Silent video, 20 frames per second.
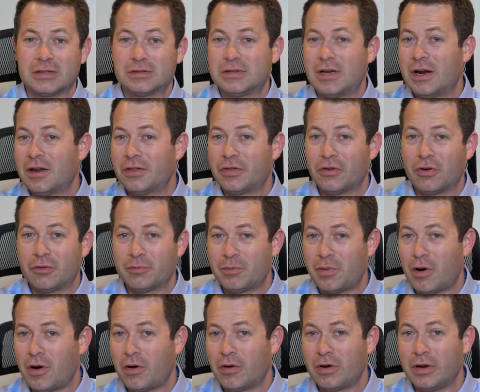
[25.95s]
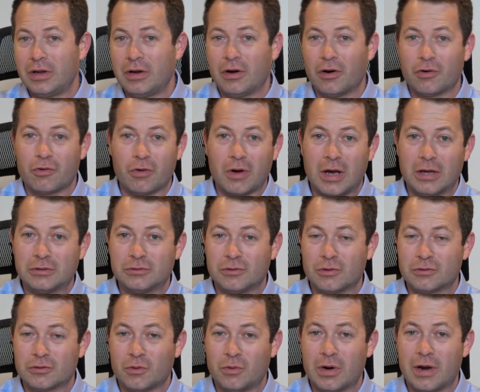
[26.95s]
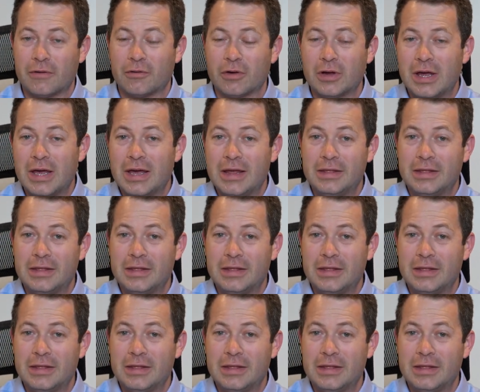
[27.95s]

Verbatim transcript: It's not a third party or crowdsource or whatever.